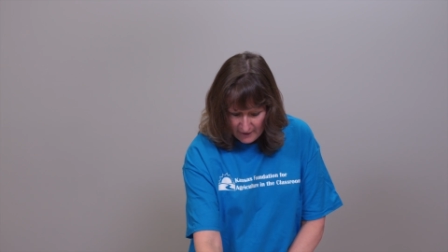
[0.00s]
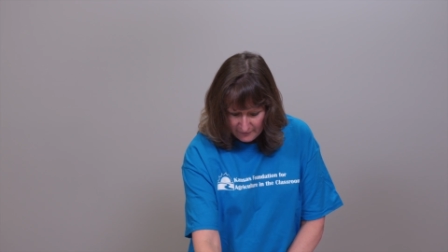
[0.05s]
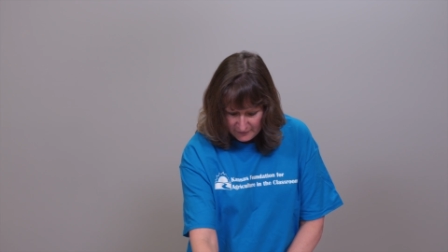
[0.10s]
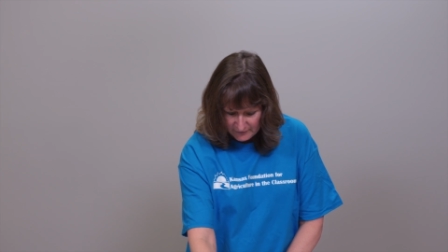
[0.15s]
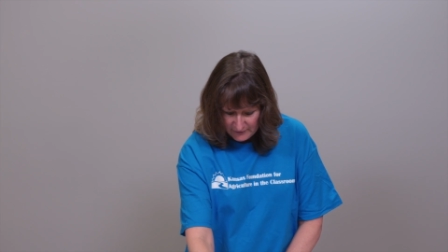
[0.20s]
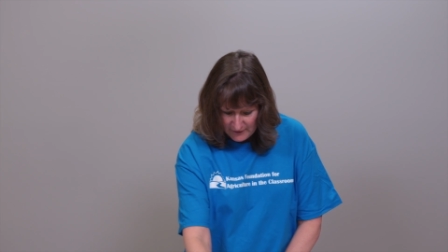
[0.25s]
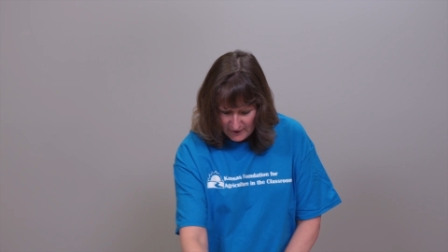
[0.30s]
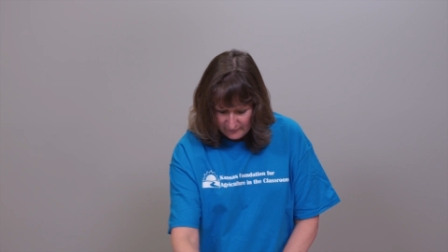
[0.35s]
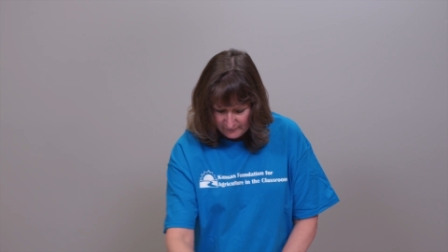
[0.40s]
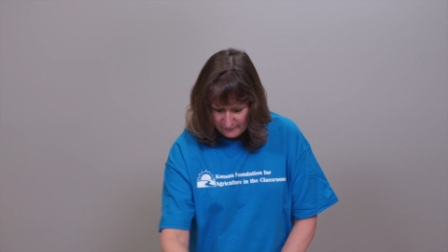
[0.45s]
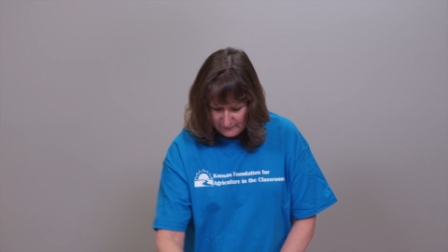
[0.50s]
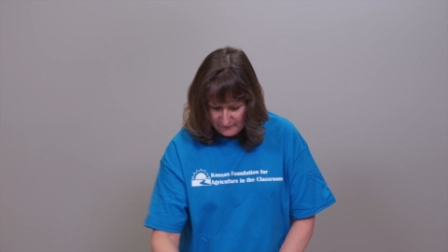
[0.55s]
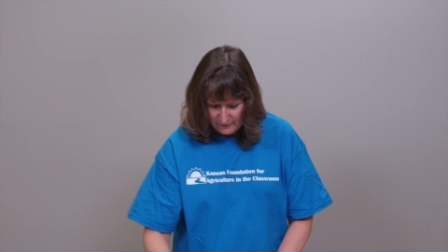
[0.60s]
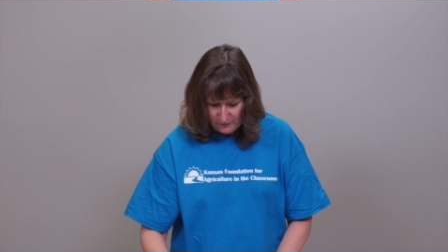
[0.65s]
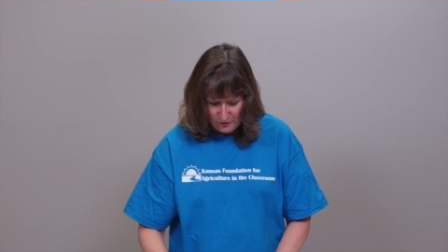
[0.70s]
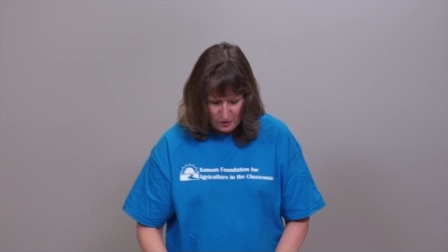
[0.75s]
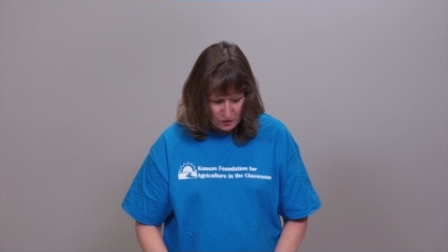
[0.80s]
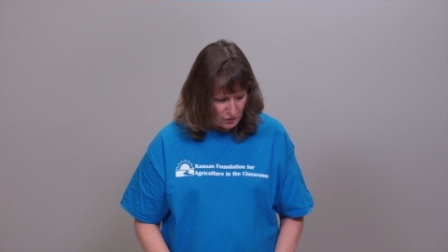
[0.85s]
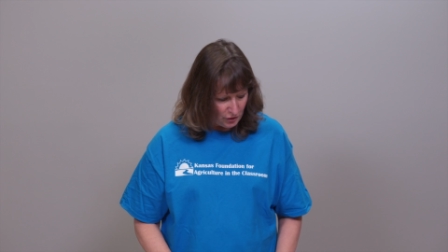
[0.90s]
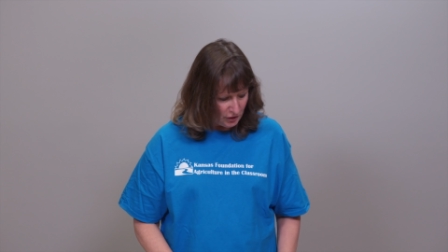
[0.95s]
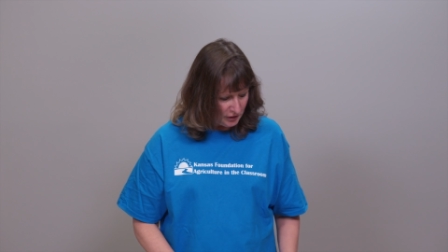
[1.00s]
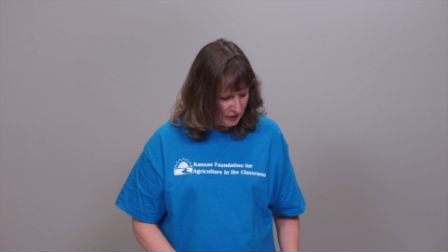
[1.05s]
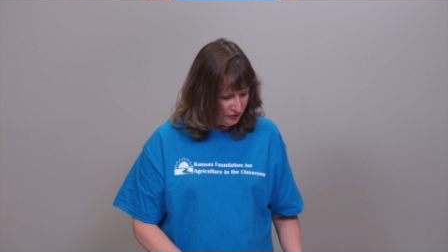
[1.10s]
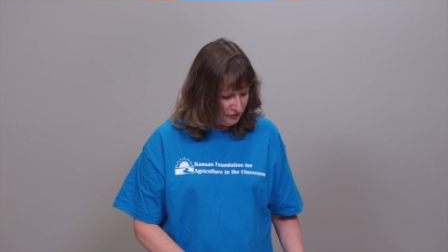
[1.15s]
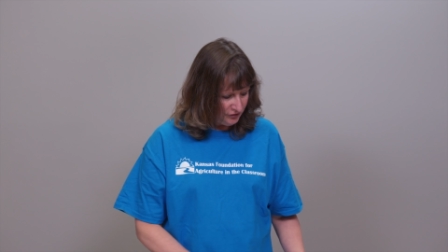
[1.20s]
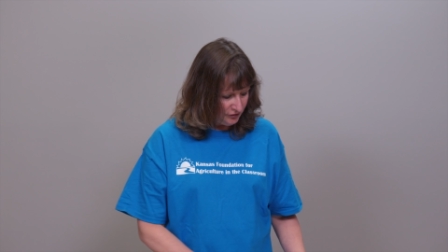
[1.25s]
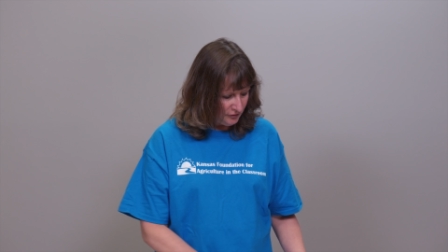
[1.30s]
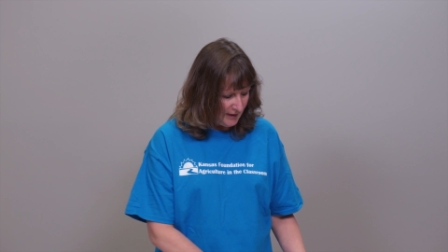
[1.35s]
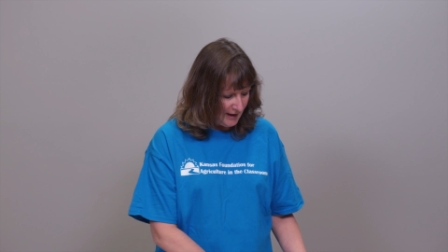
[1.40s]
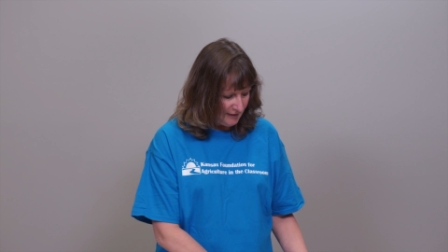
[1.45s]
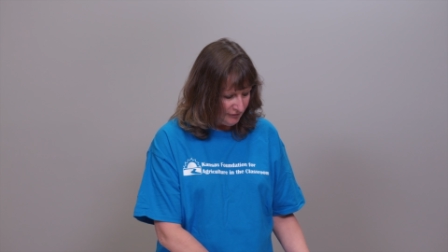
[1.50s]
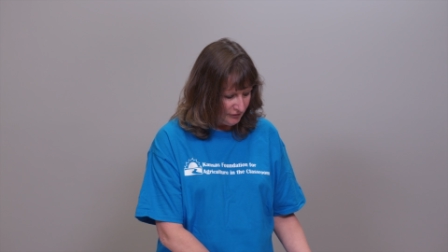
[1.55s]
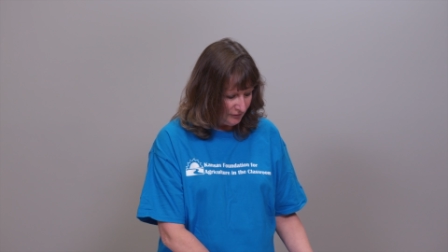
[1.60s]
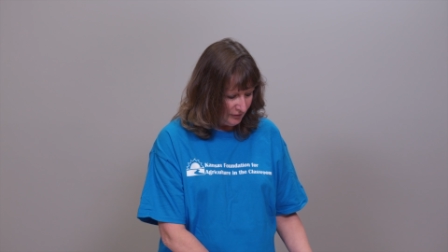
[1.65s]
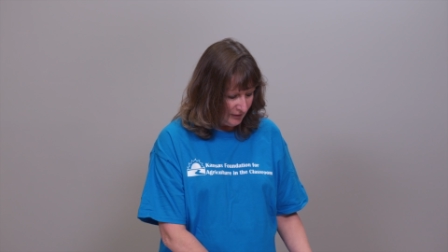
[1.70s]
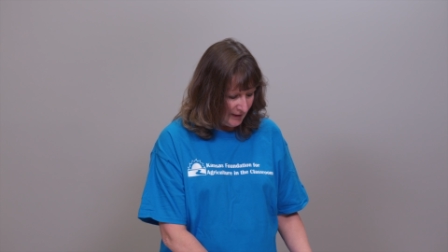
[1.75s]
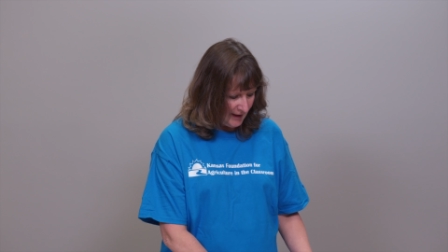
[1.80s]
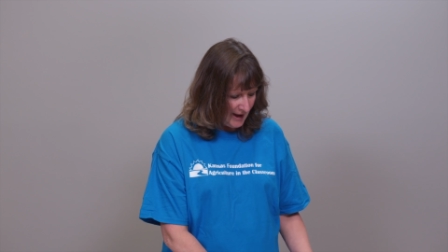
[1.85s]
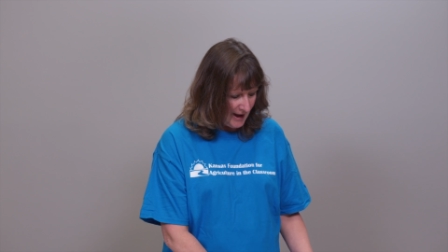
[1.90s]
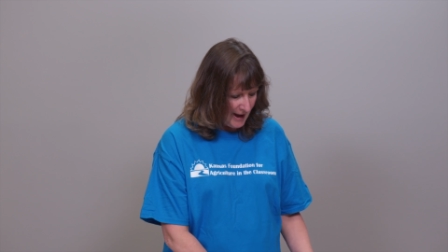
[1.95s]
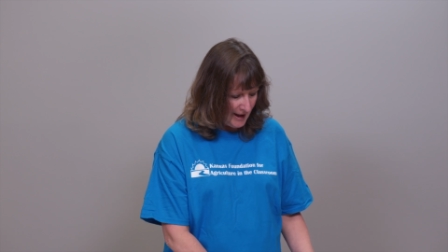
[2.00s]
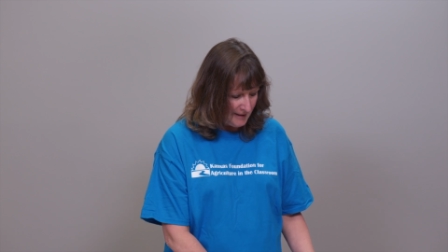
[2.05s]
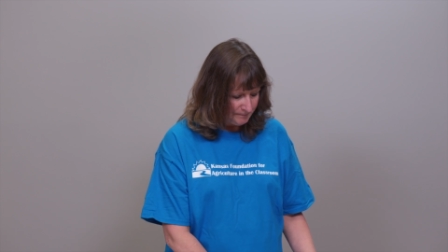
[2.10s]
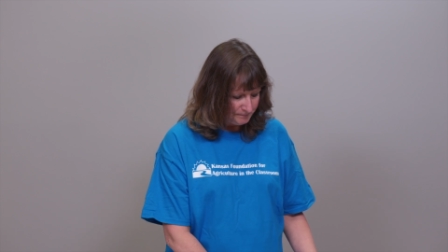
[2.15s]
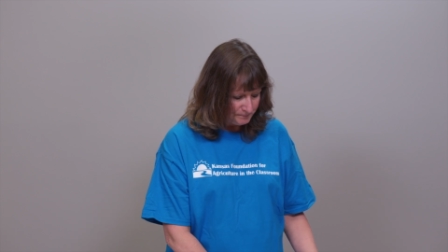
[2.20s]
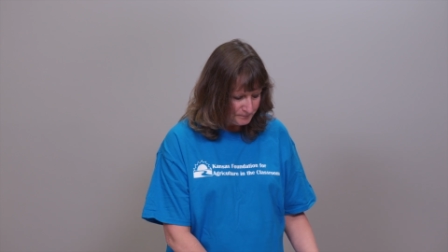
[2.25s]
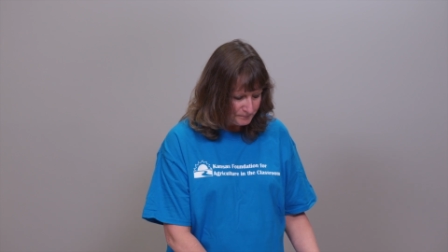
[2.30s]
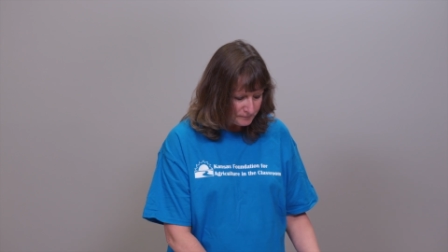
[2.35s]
The next thing that you're going to do after that